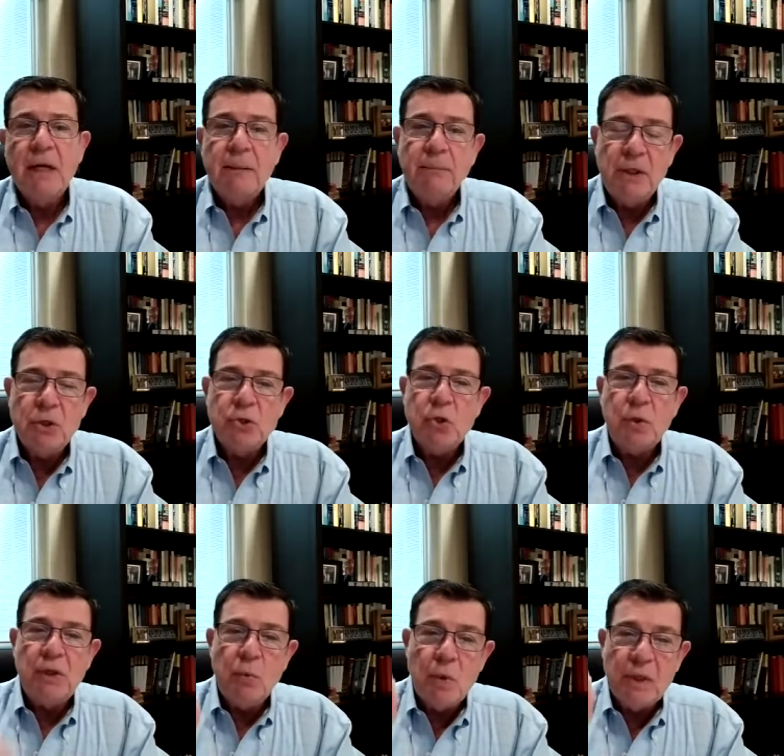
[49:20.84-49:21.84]
because
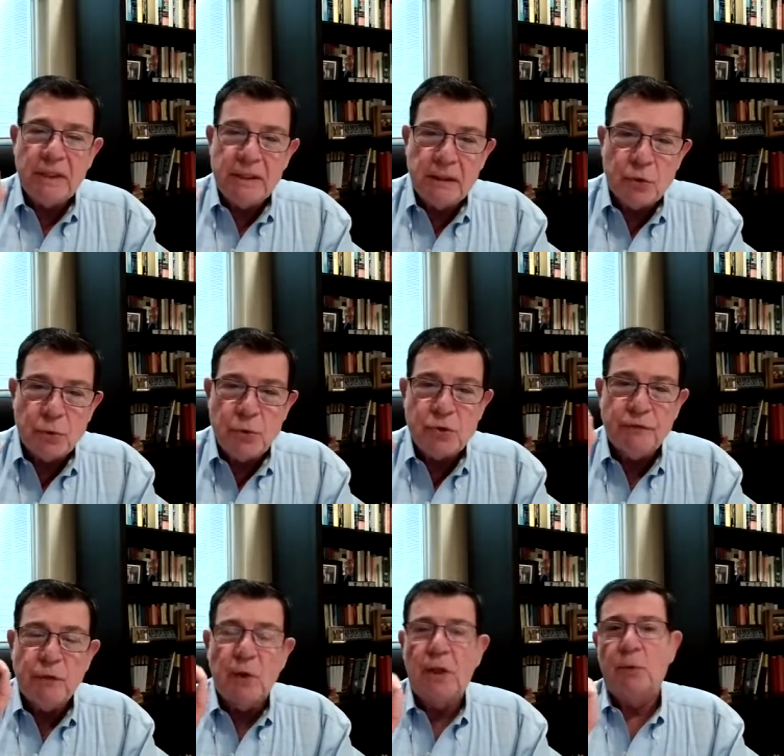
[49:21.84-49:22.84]
only one little cruse
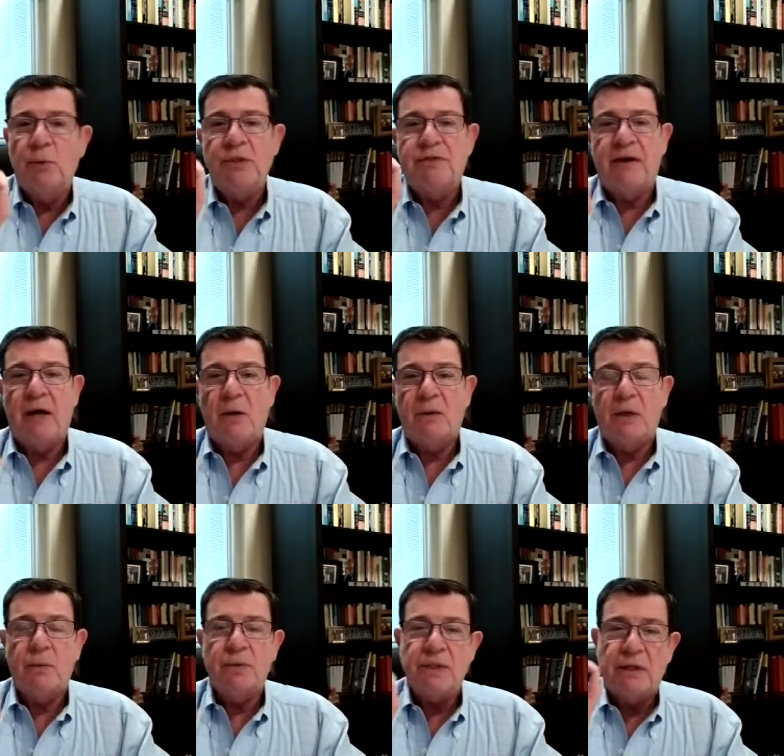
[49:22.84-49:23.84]
of oil was found
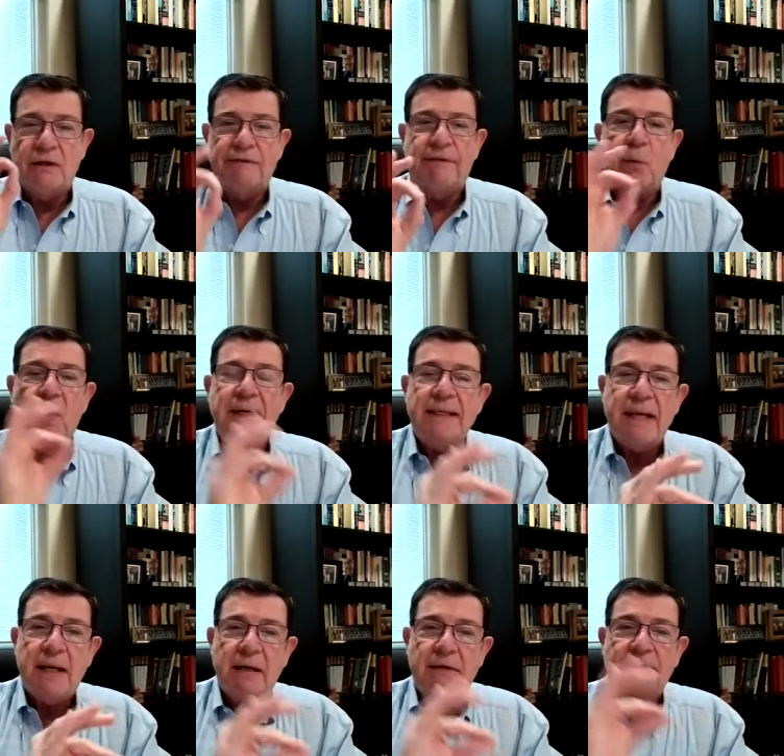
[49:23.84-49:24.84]
that was enough for one
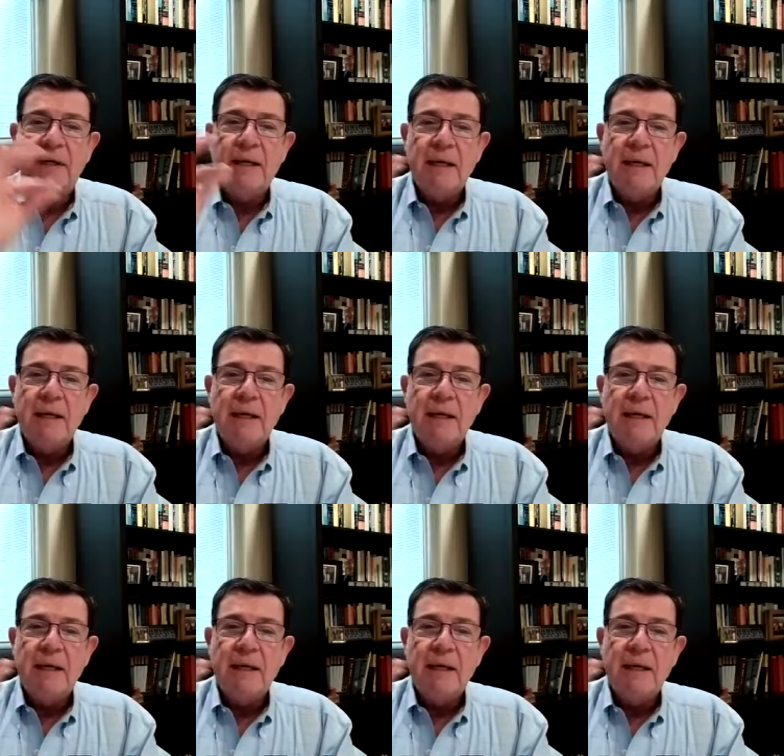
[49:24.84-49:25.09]
day of